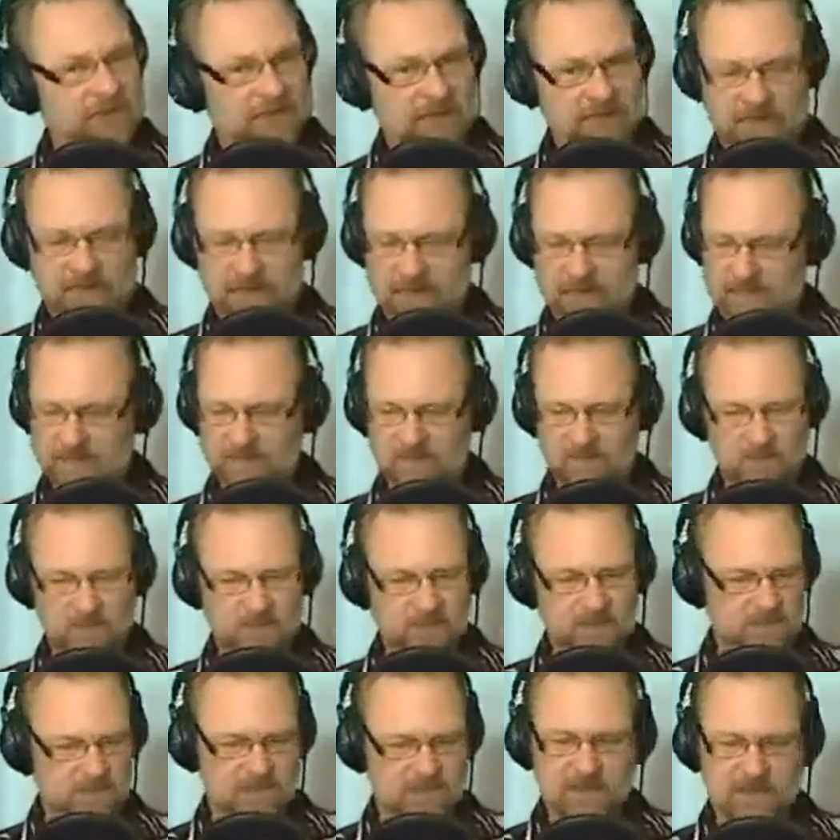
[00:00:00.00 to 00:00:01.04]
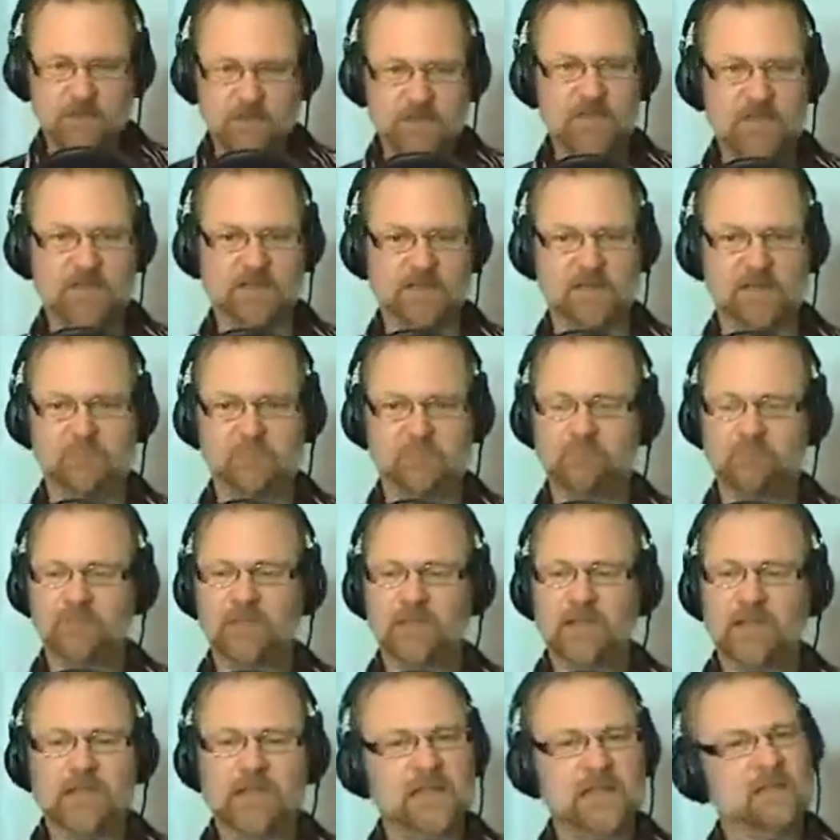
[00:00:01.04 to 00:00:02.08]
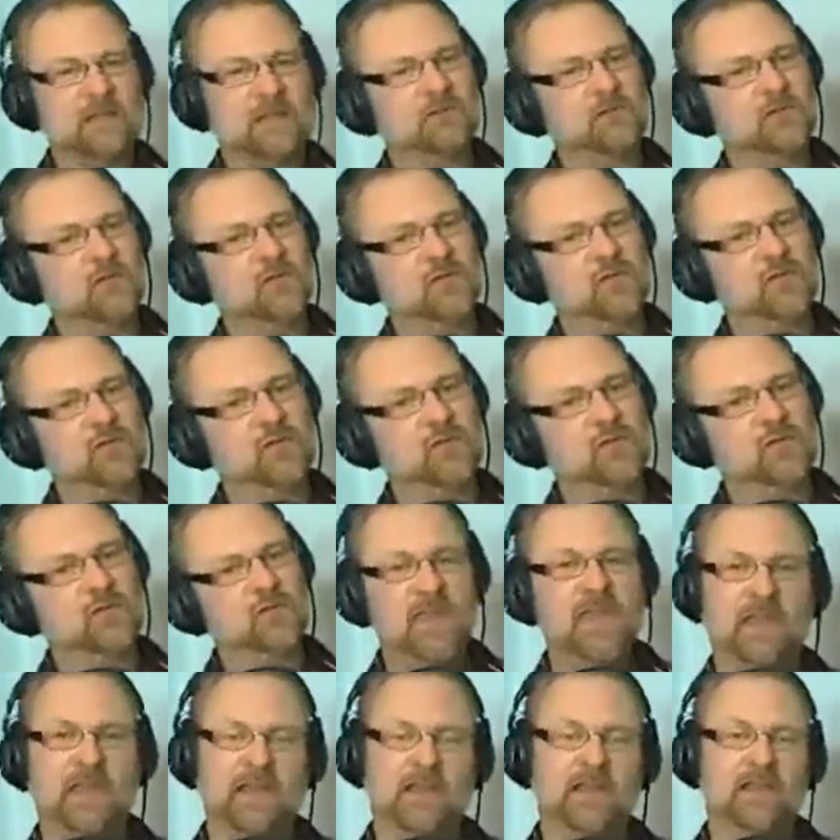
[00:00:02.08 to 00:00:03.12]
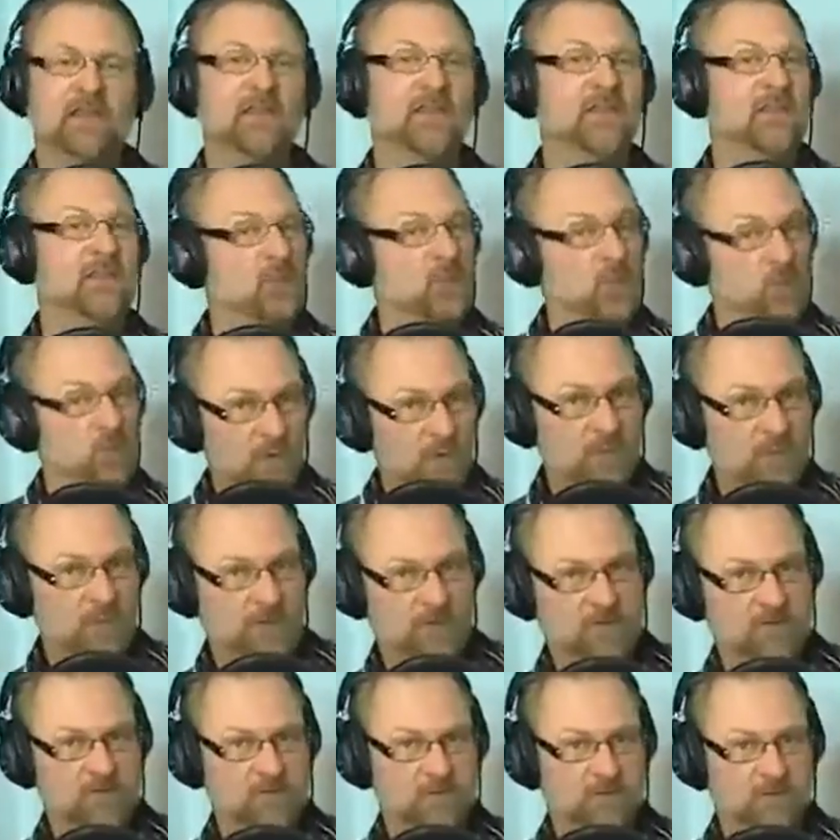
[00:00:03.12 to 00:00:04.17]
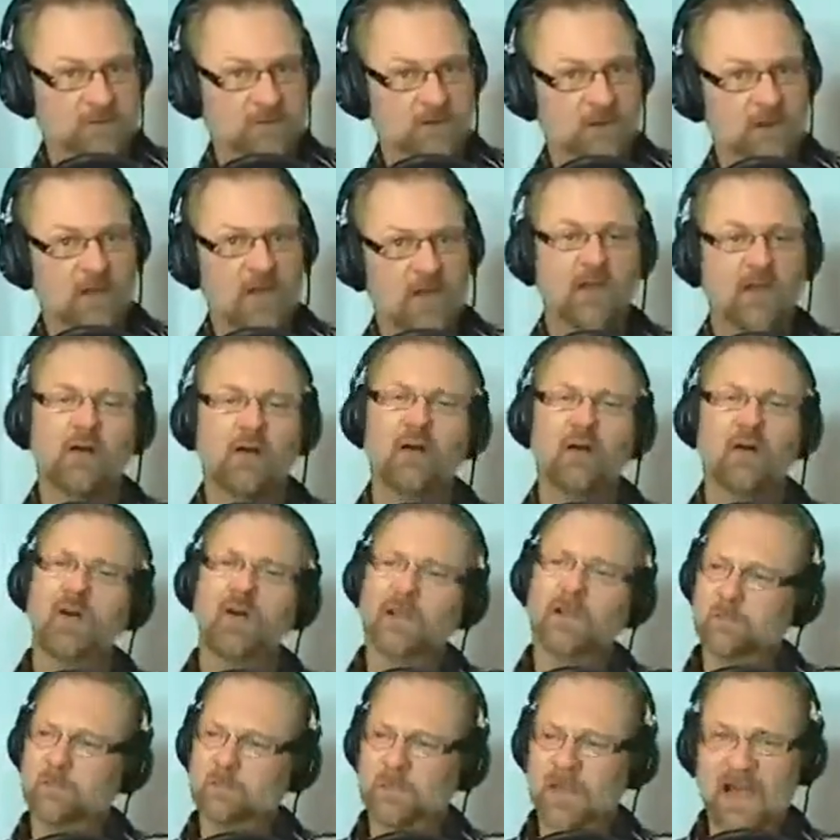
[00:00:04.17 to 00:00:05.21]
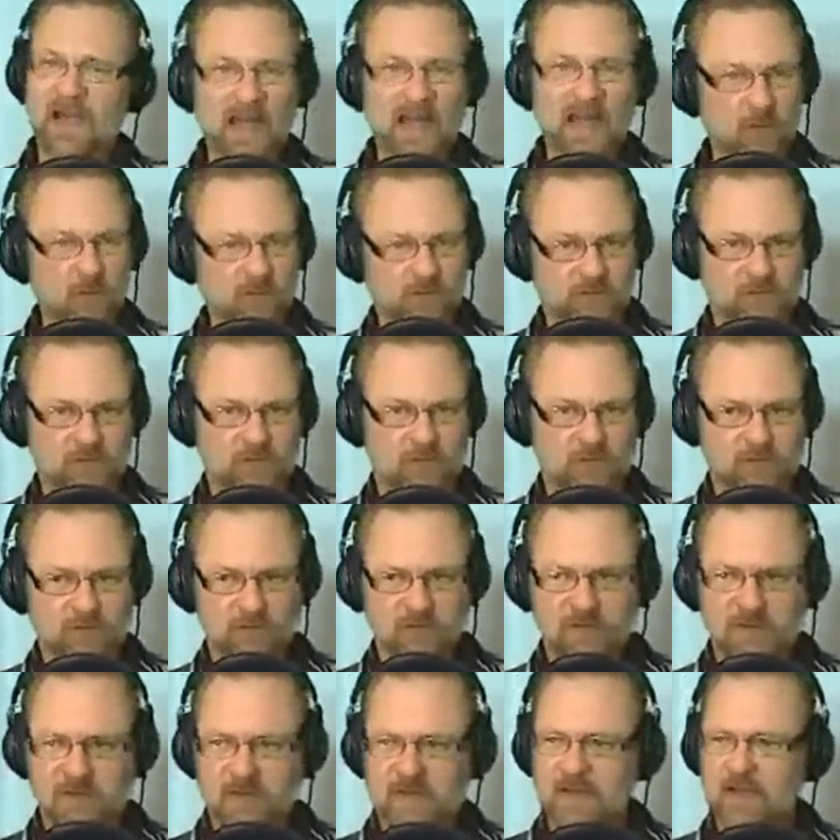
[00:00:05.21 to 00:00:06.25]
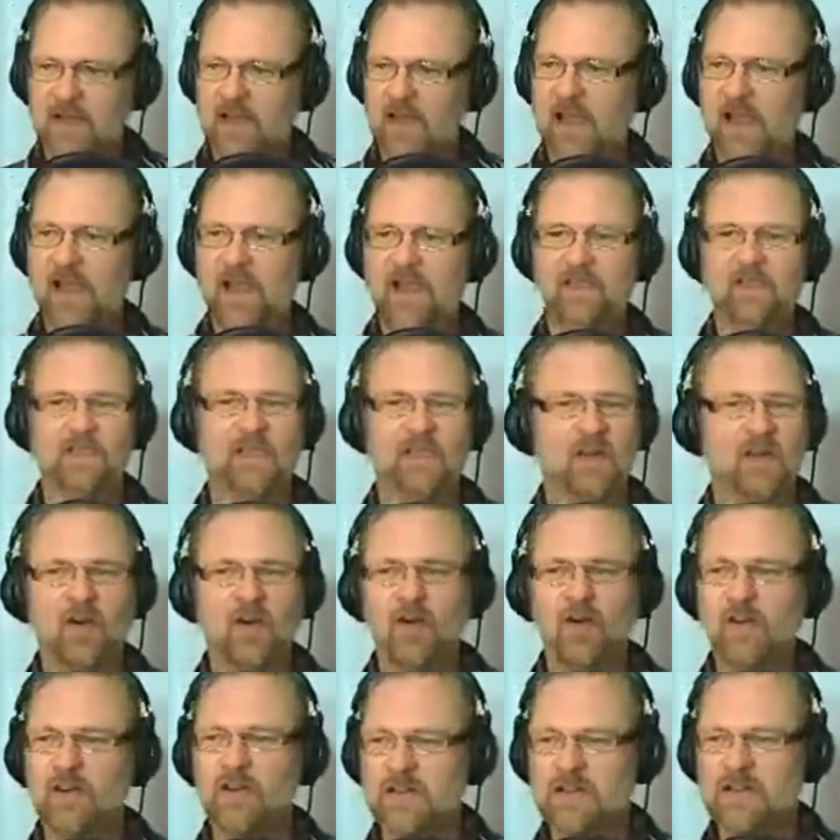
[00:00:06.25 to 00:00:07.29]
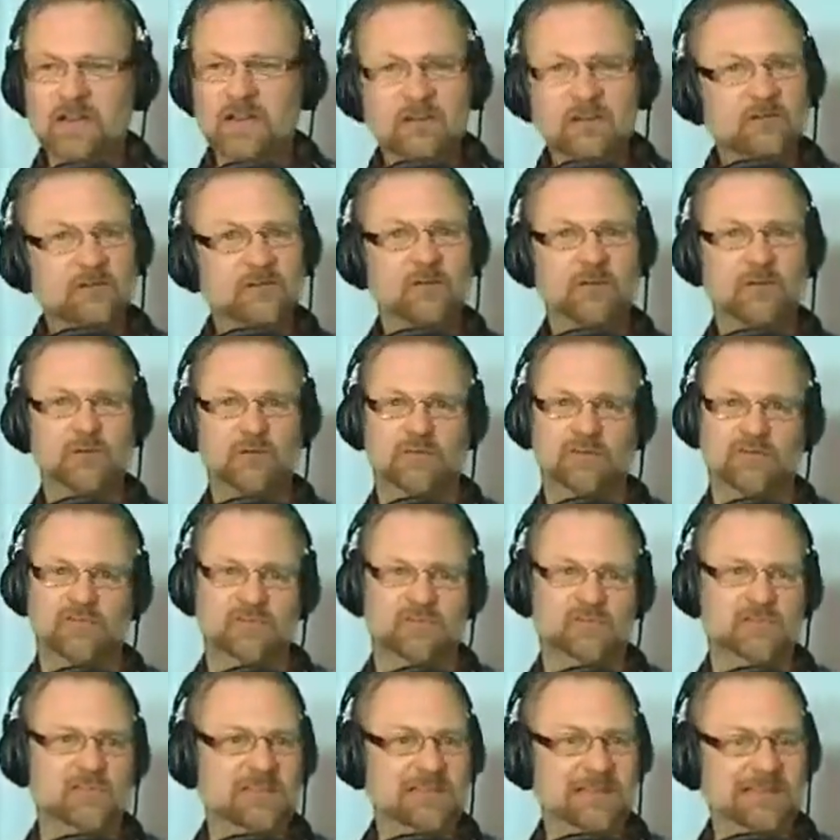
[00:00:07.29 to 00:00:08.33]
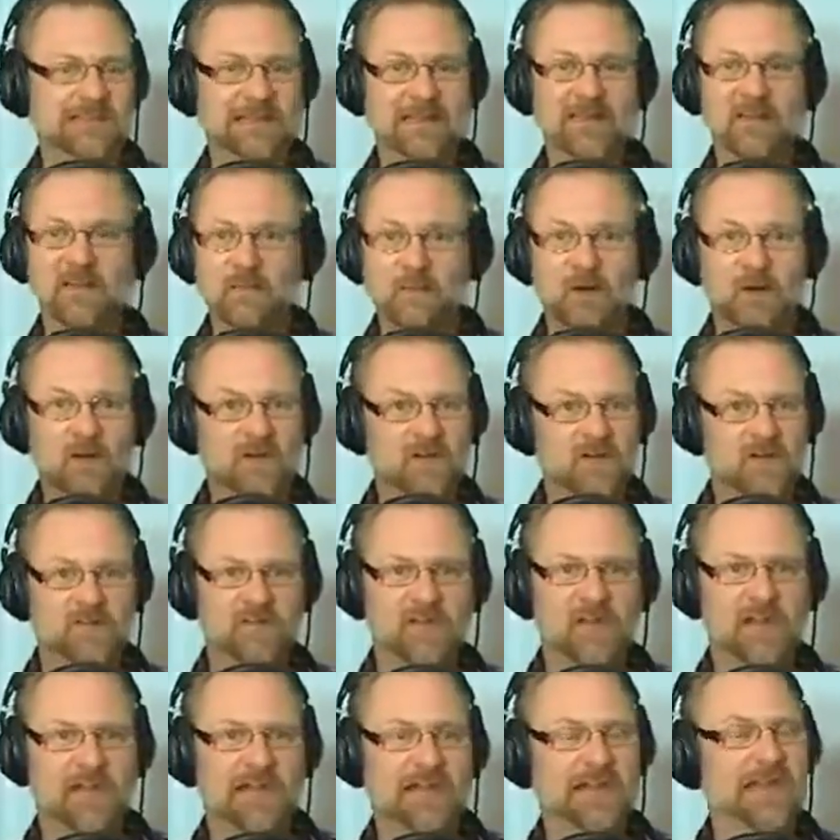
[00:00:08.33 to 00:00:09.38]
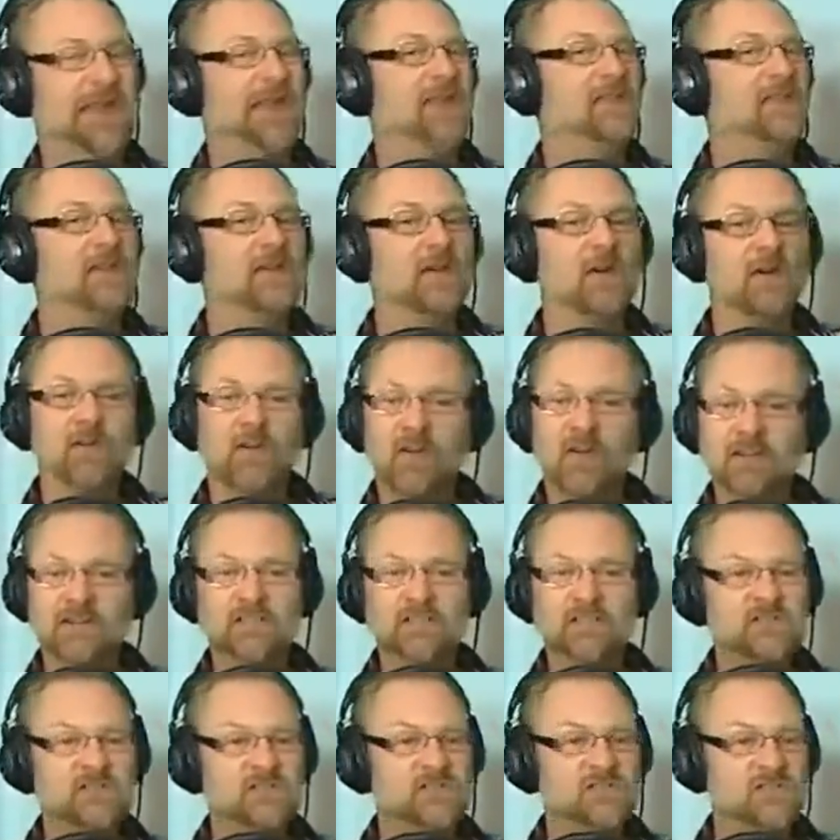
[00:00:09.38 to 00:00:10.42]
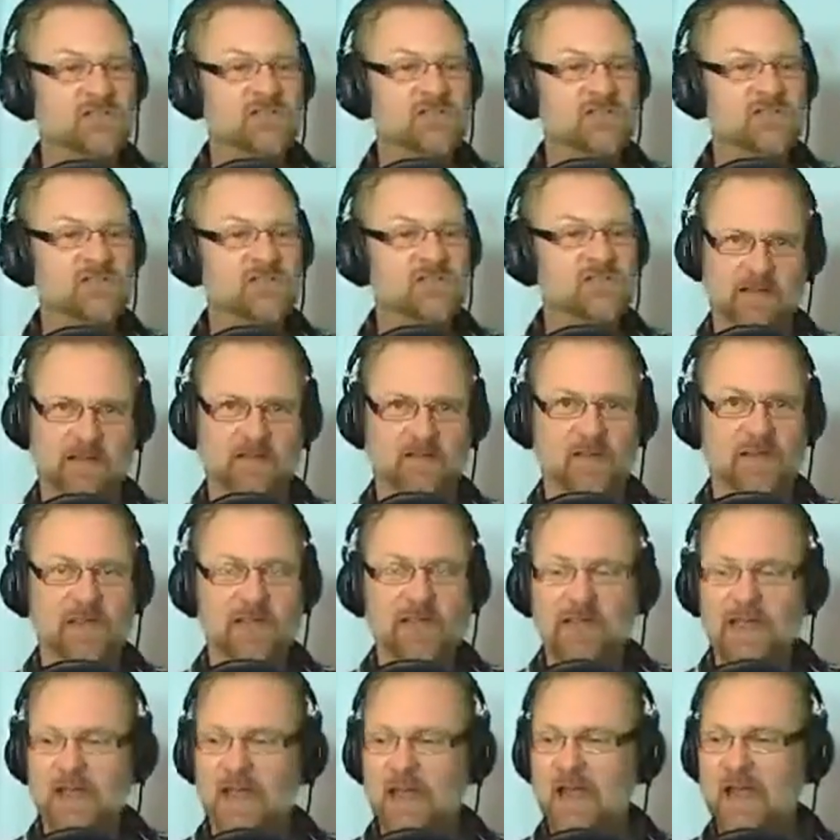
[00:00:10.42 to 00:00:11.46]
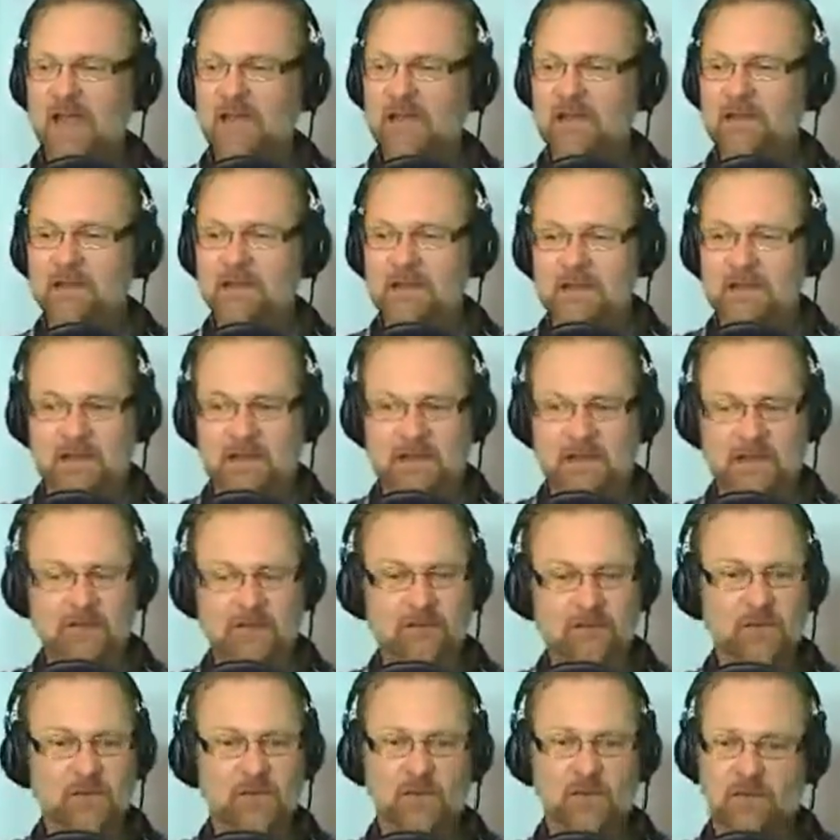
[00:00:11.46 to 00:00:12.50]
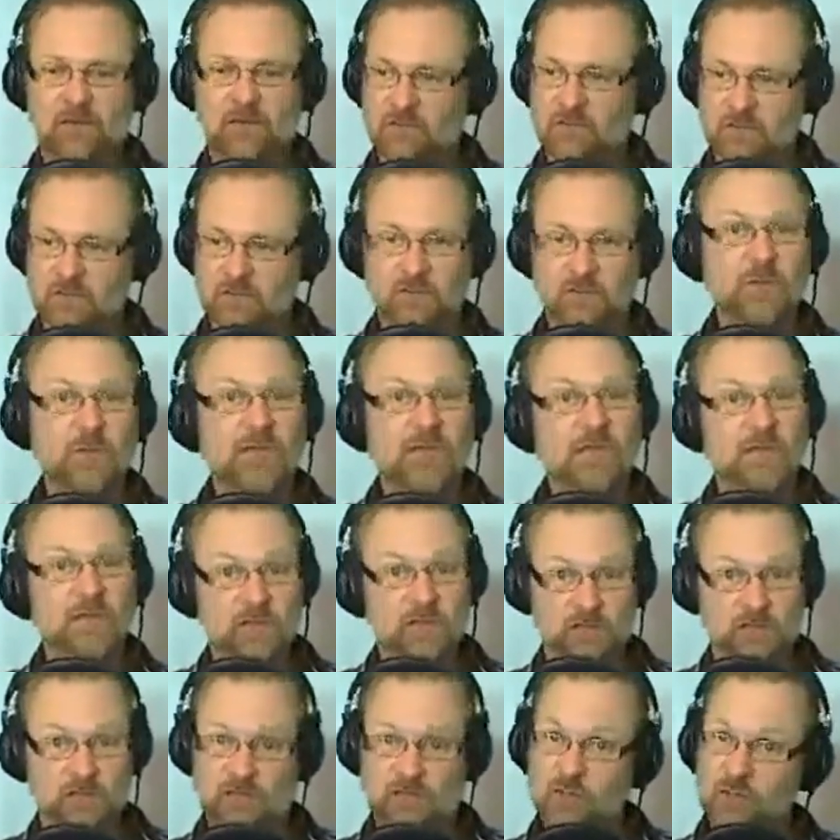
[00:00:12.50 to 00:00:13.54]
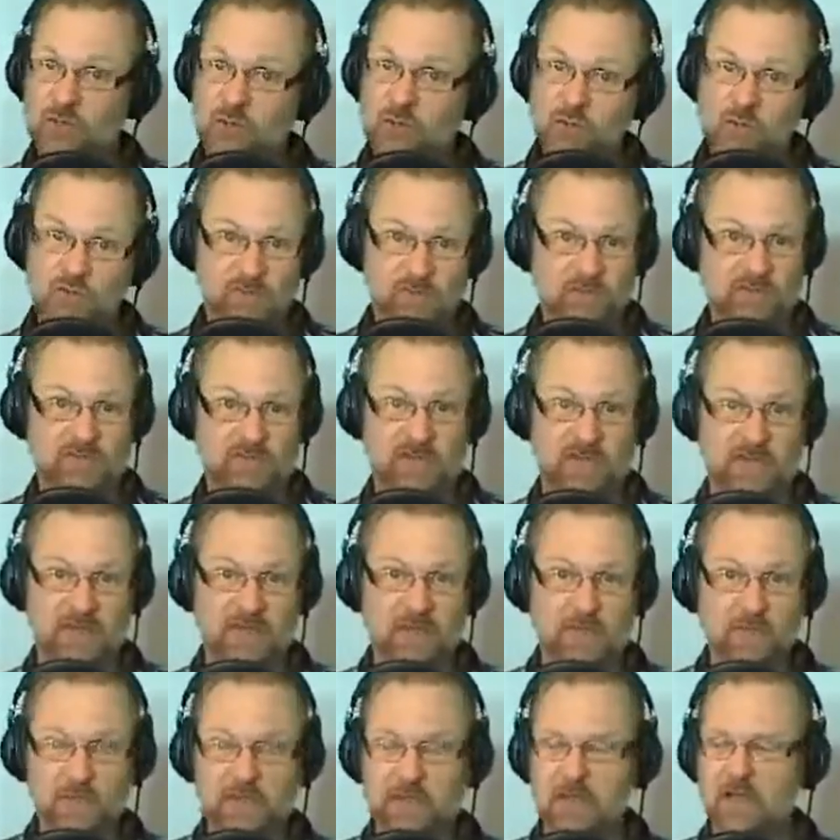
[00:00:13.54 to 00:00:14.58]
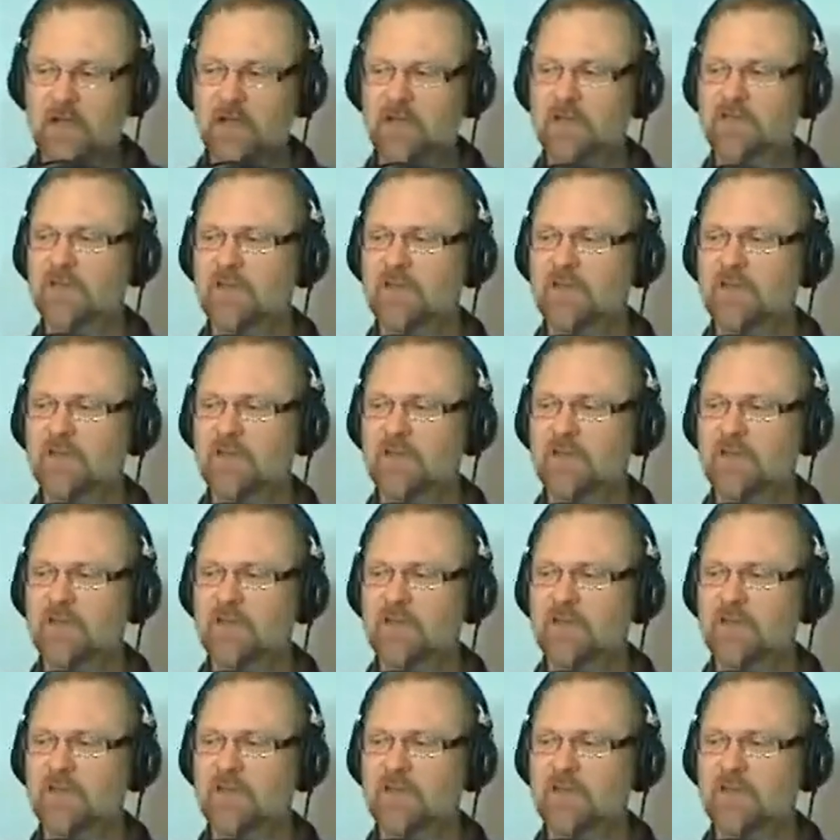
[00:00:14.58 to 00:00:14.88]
And let me tell you, if you think that women aren't powerful and they aren't influencers in today's modern society, and they are not decision makers, and if you're making a huge mistake, because